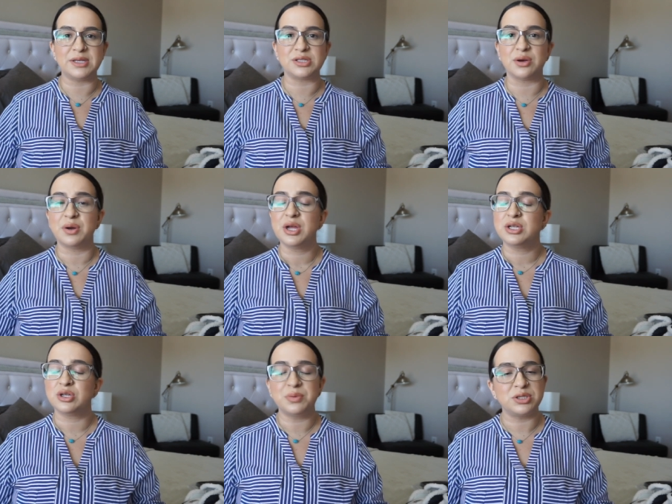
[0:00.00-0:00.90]
So
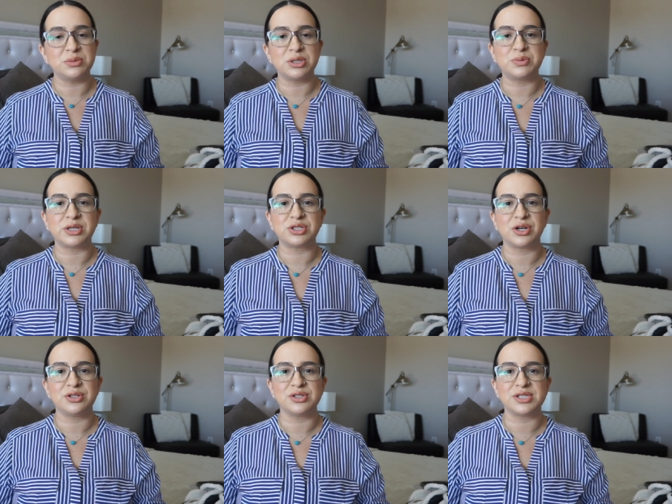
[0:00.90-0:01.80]
don't put too much pressure
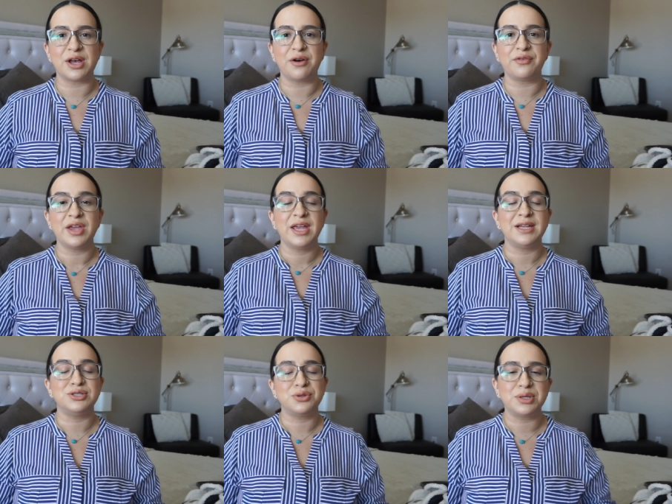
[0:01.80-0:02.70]
on yourself.
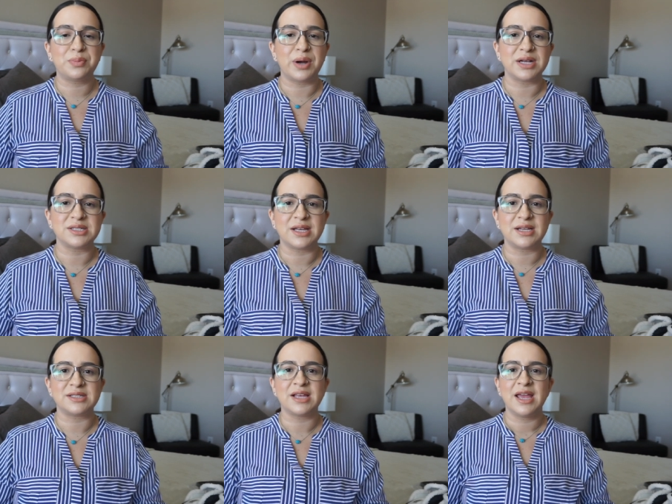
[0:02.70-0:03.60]
Enjoy the process